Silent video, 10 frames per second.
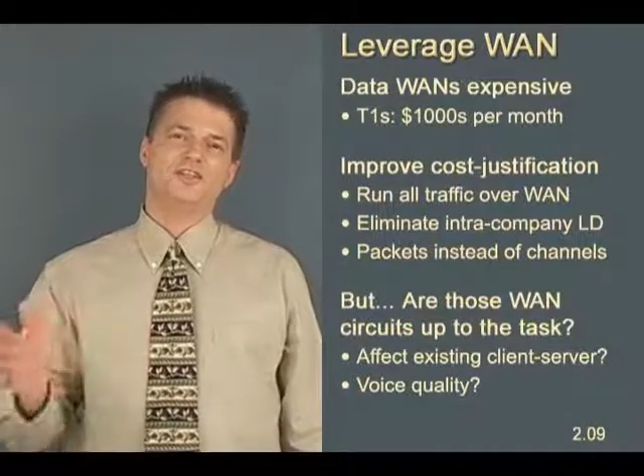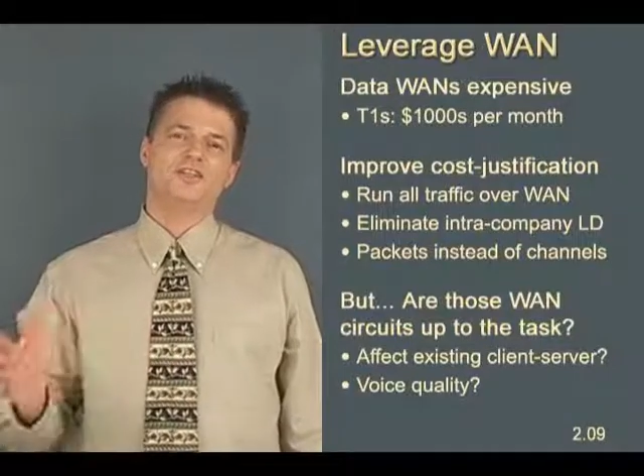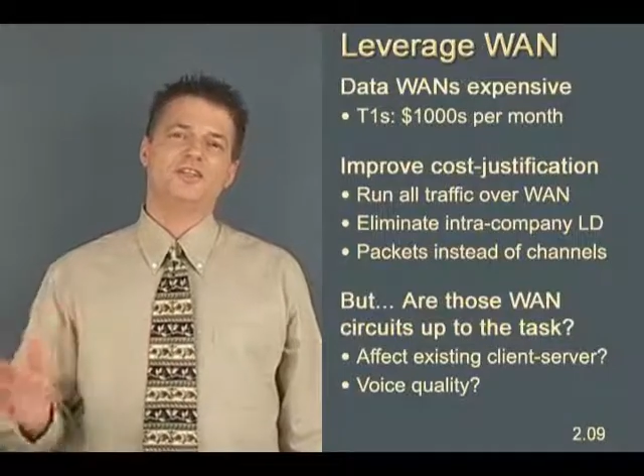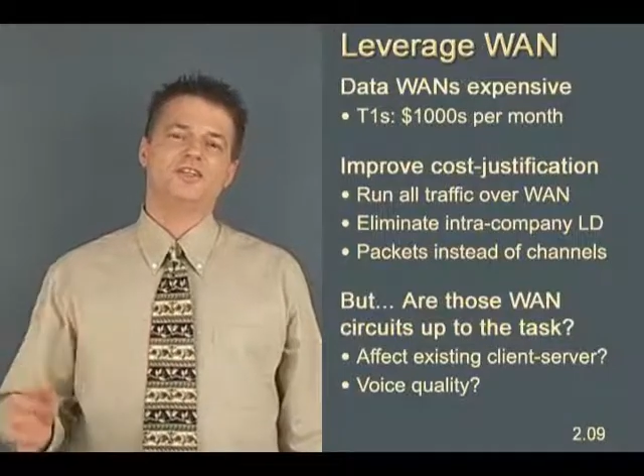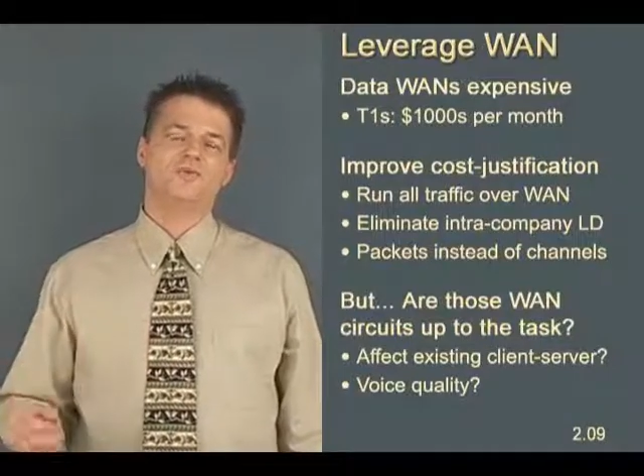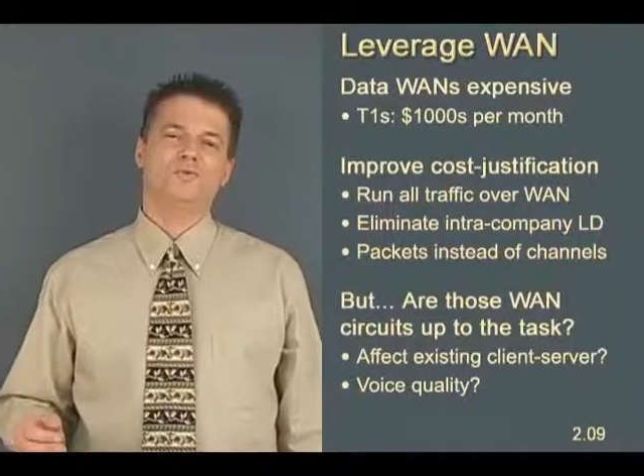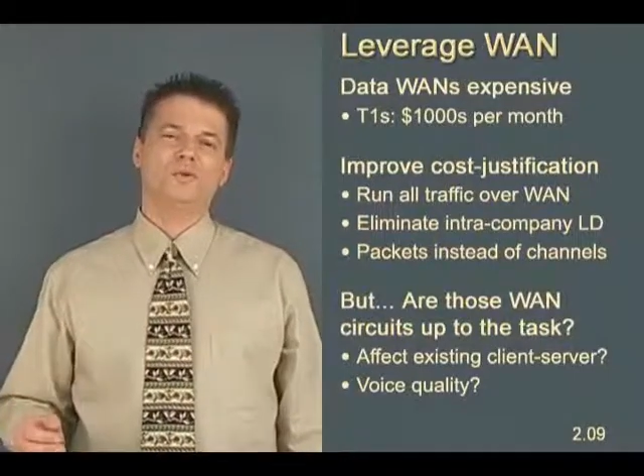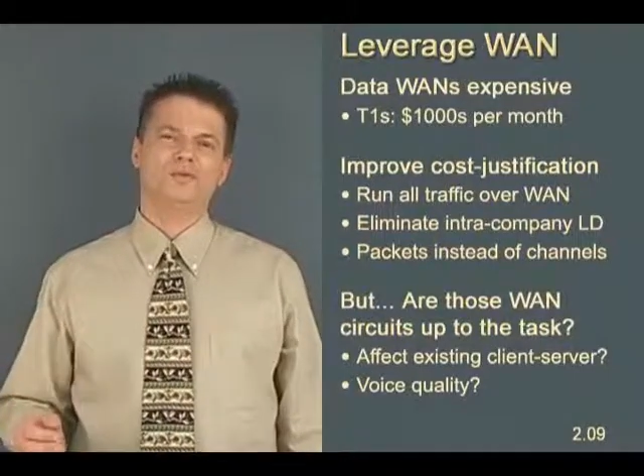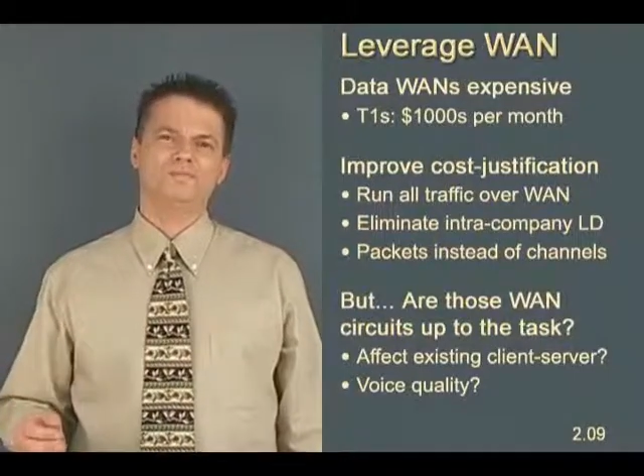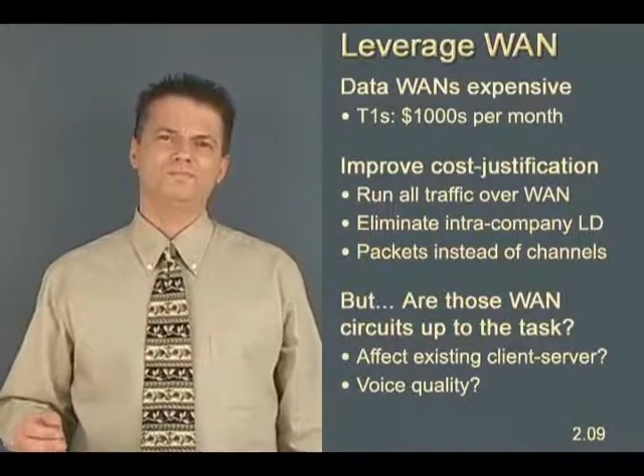the
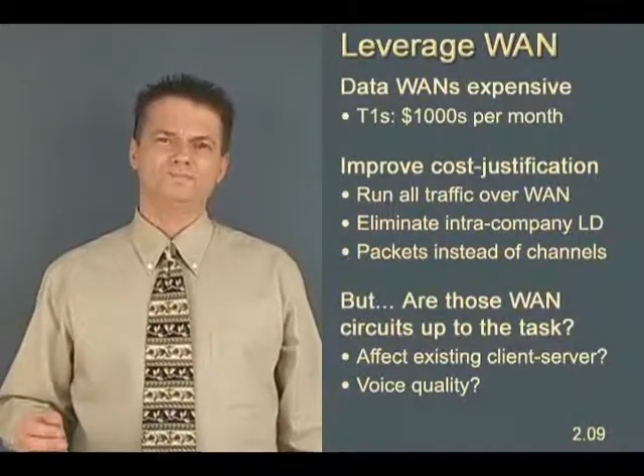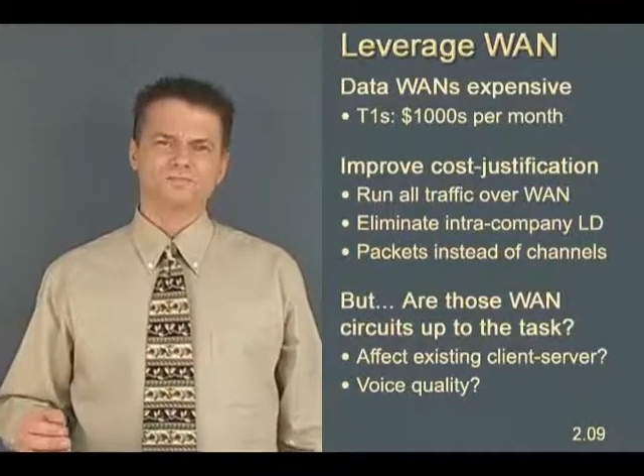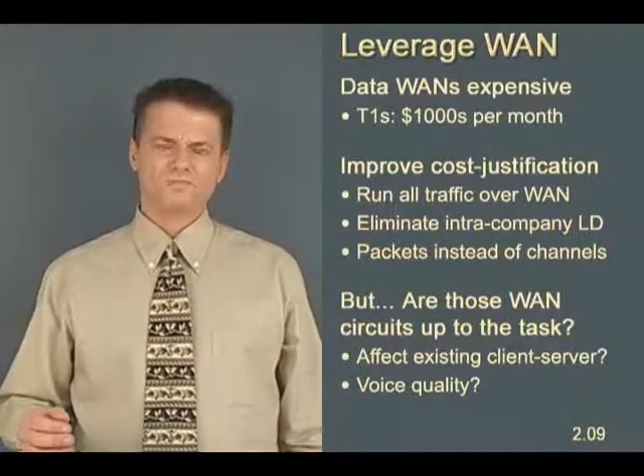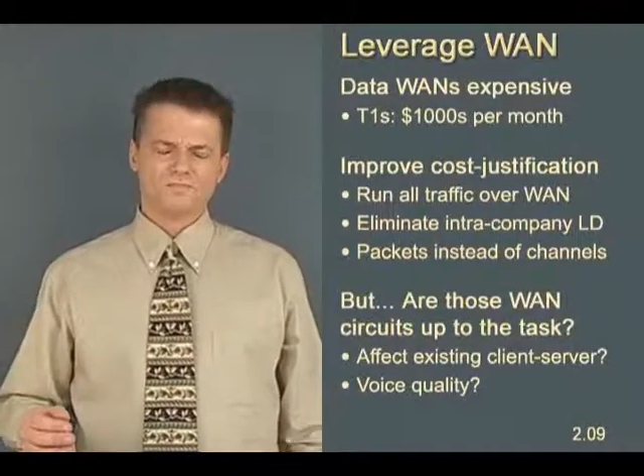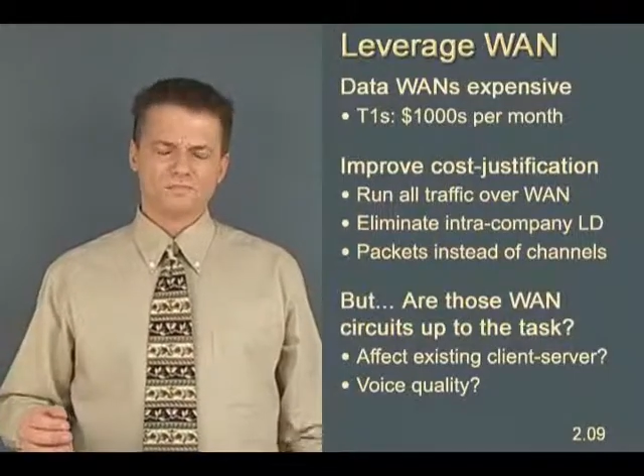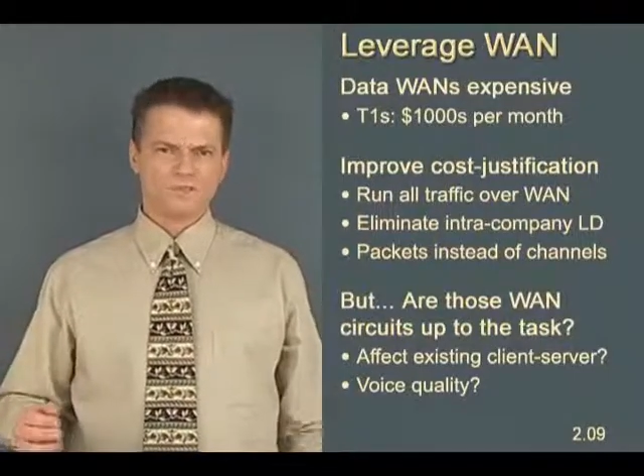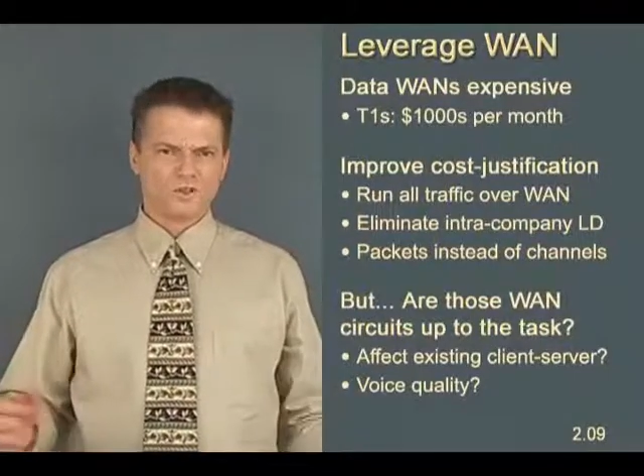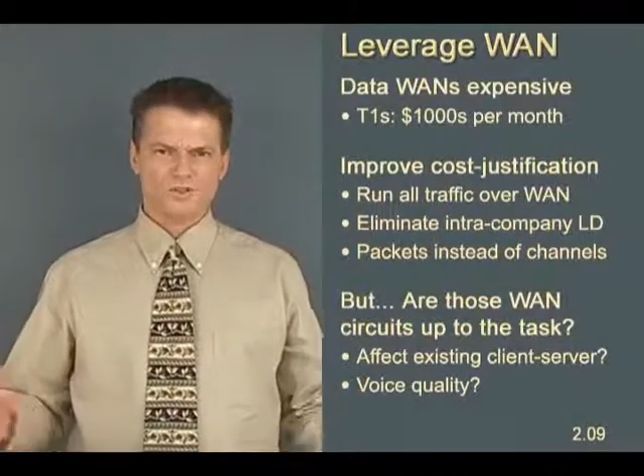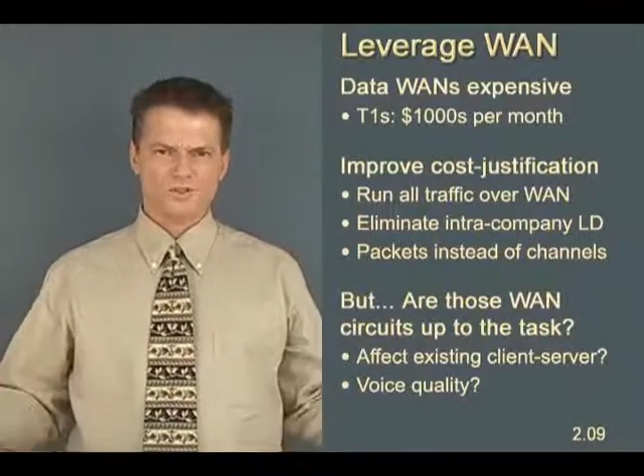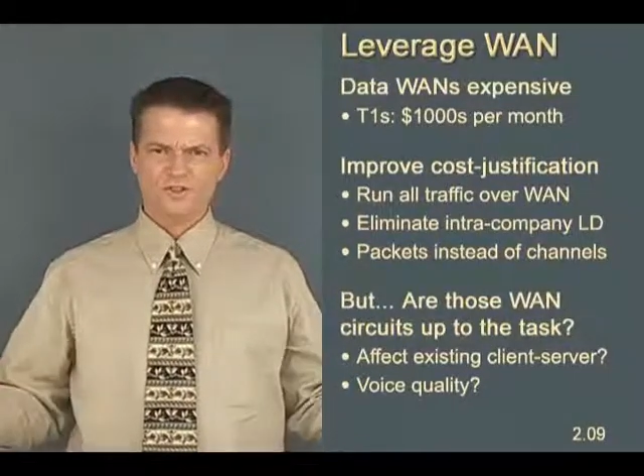T1,
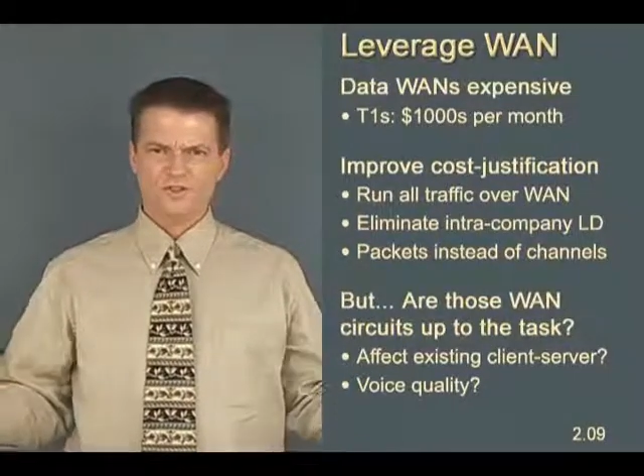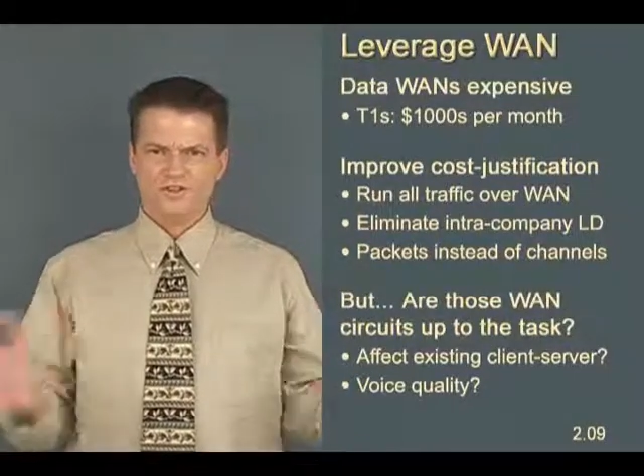we'll just